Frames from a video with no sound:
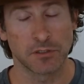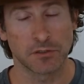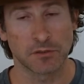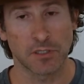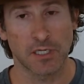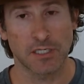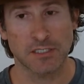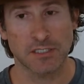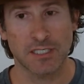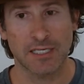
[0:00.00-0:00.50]

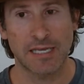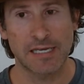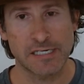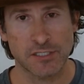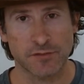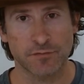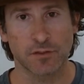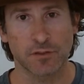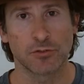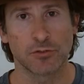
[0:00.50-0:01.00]
lots of cash
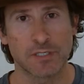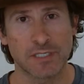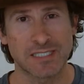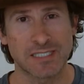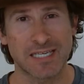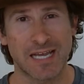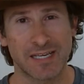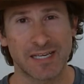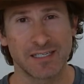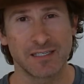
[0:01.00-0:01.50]
flow
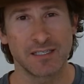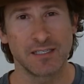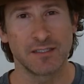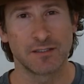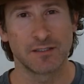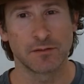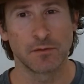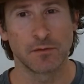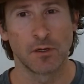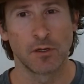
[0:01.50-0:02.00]
anxiety
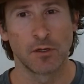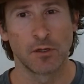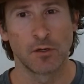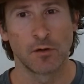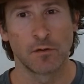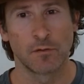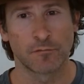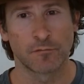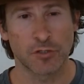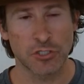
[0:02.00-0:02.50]
and
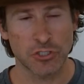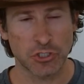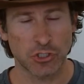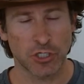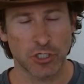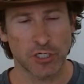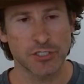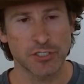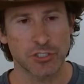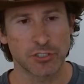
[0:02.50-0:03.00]

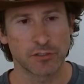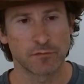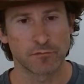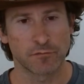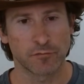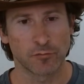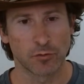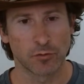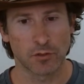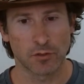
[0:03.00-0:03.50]
frustration
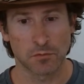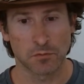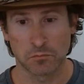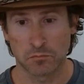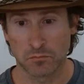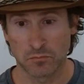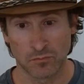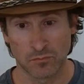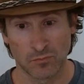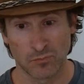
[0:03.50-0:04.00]
for
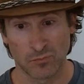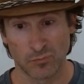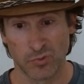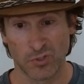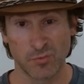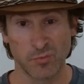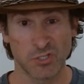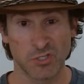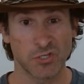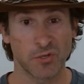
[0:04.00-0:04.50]

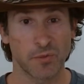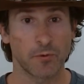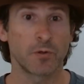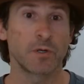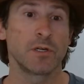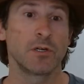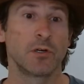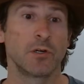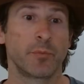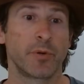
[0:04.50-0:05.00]
pretty much a
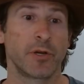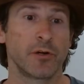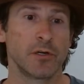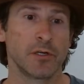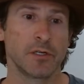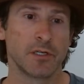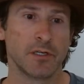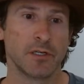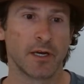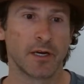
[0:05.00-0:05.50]
3-year period